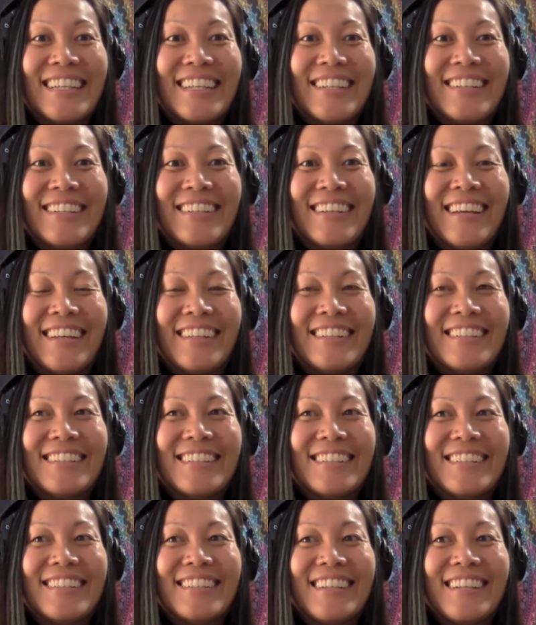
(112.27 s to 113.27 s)

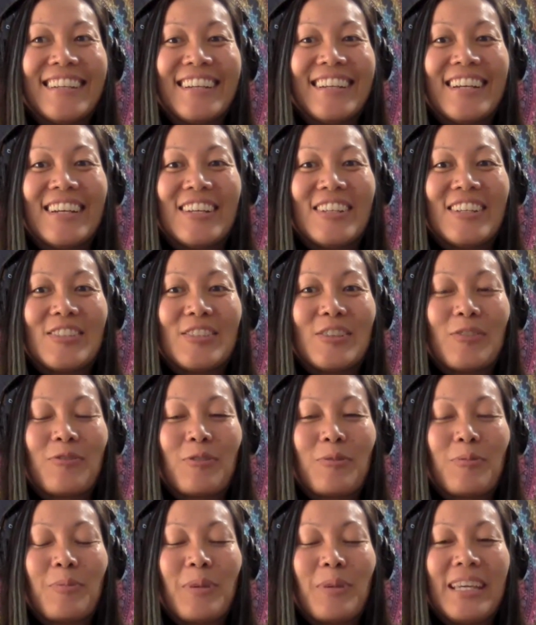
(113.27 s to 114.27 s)
And so
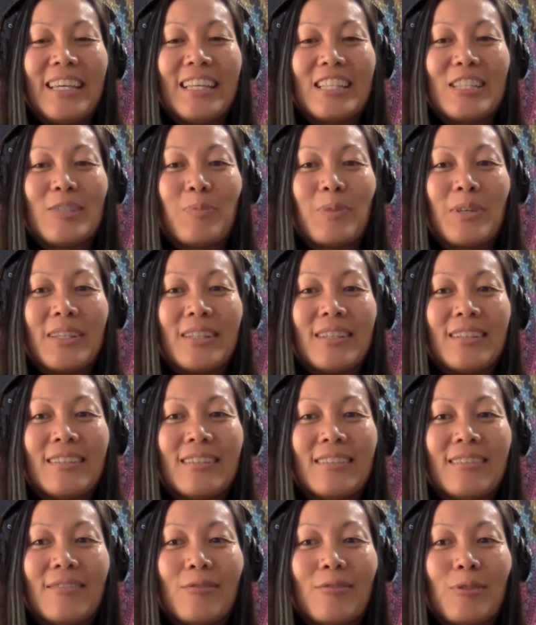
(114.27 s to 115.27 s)
for me, it's
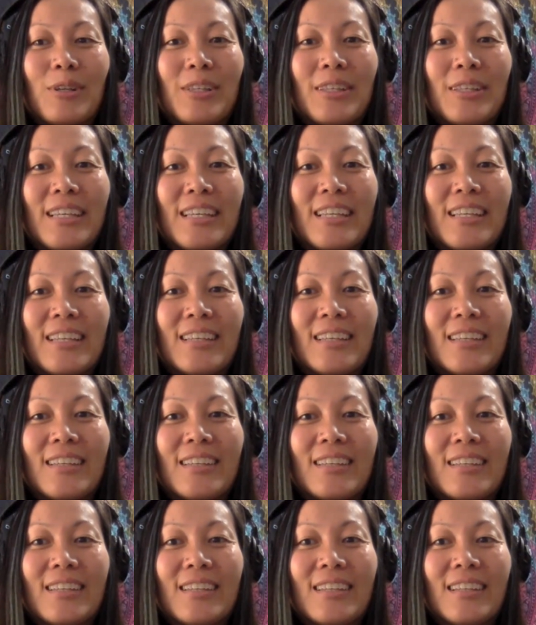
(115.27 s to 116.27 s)
been really
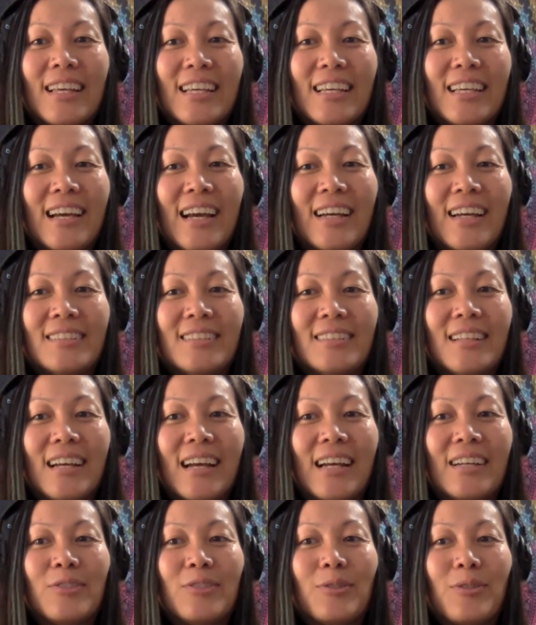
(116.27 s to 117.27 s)
like,
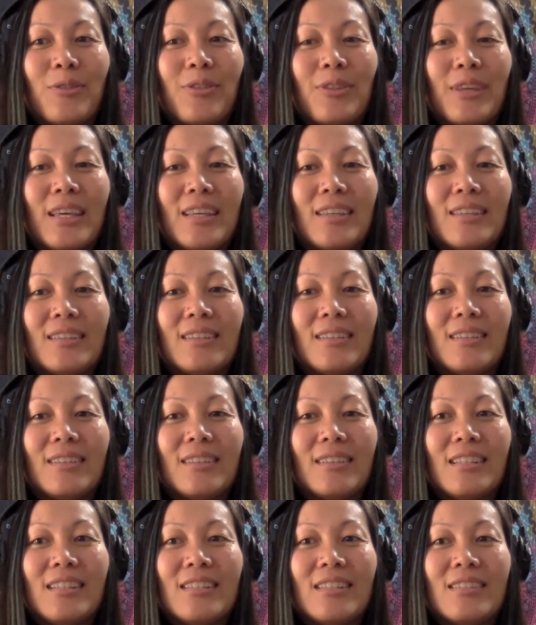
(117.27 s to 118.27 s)
I don't think
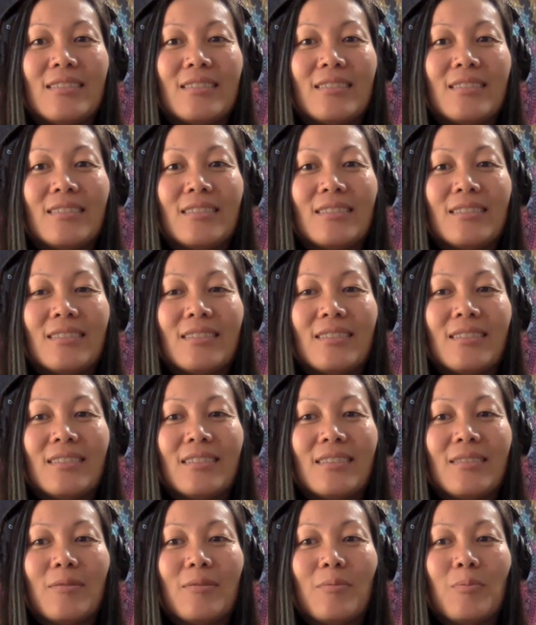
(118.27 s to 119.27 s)
these
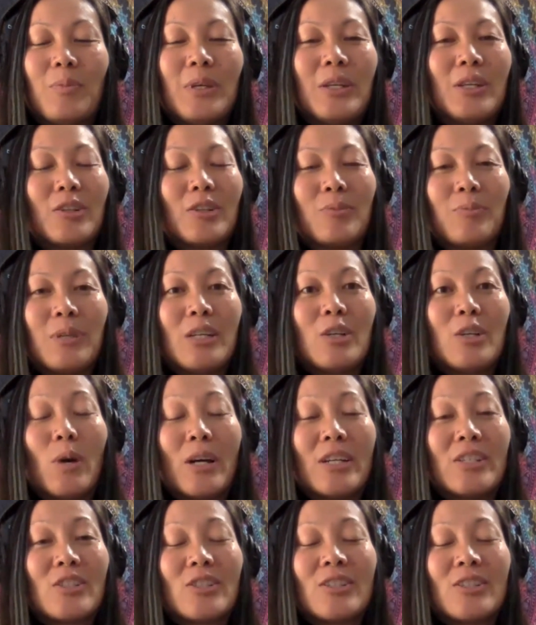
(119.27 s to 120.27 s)
big
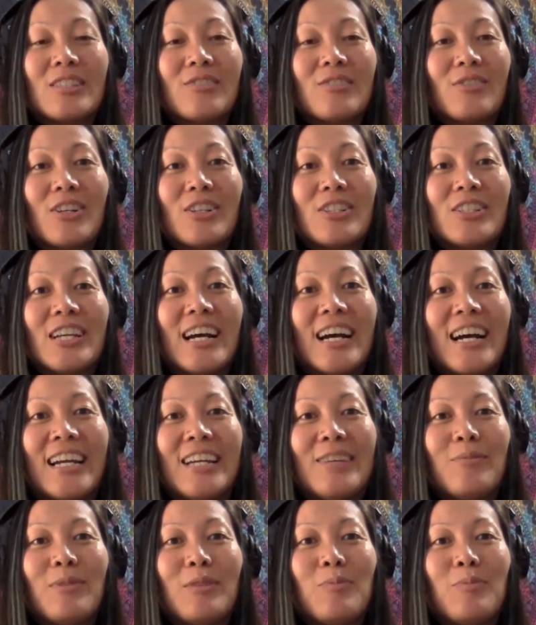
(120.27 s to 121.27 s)
questions of our
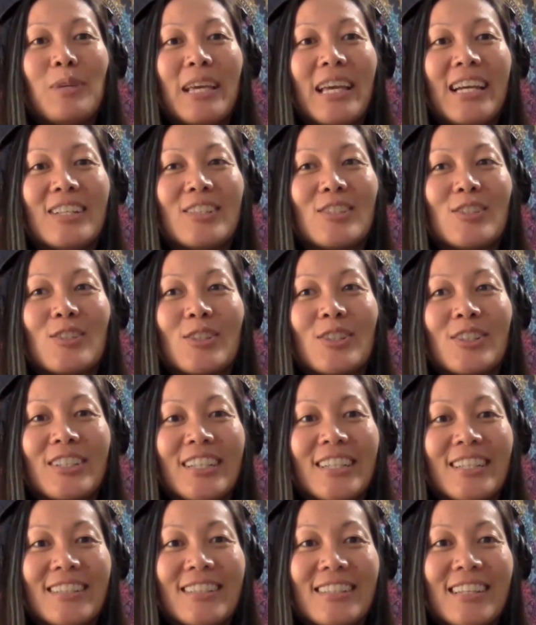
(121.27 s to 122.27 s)
time can be
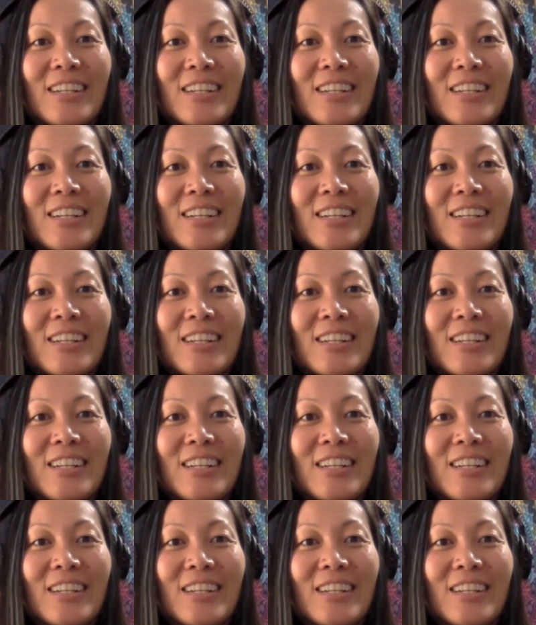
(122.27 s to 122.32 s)
answered in